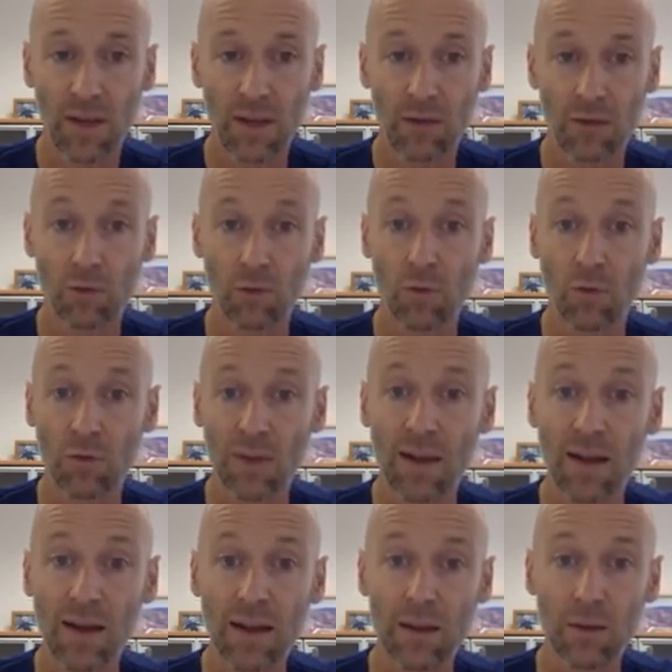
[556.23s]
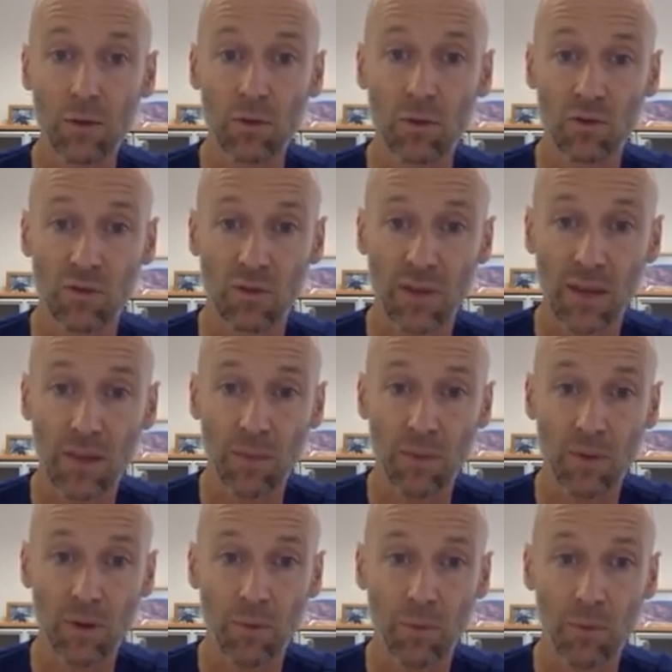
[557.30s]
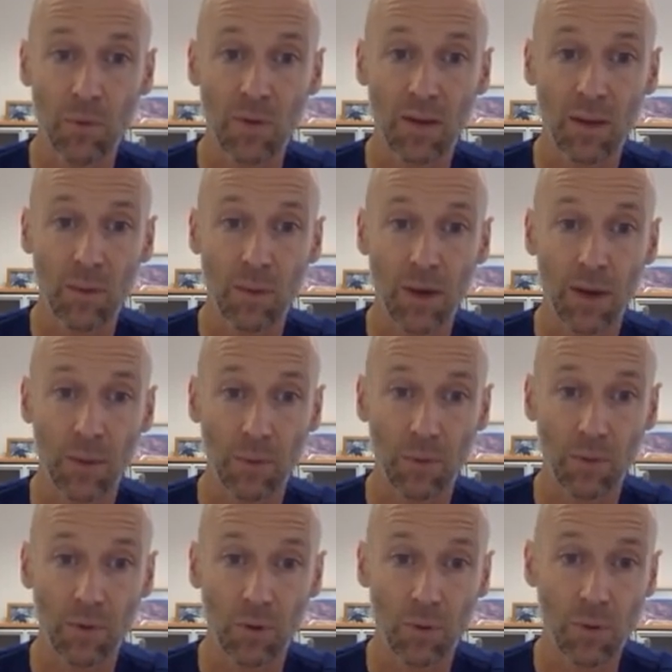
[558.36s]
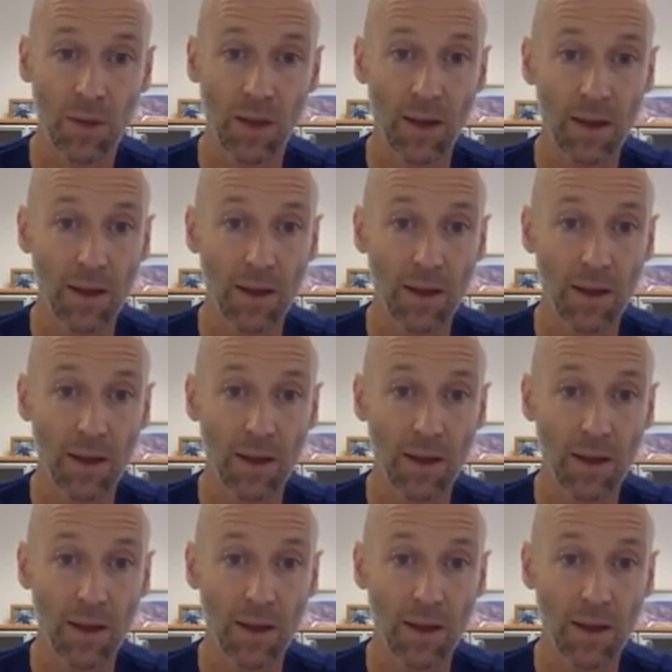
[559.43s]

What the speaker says: to routinely use deep therapeutic hypothermia,